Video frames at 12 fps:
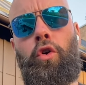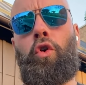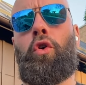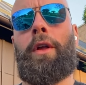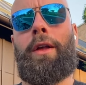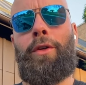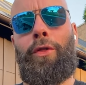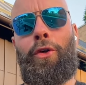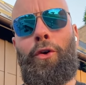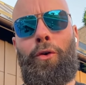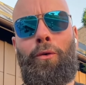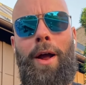early in the
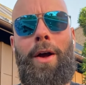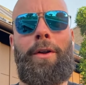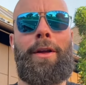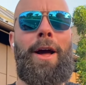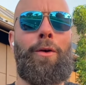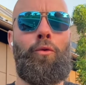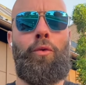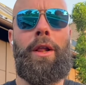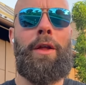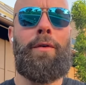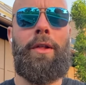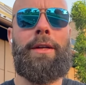third round it got really, really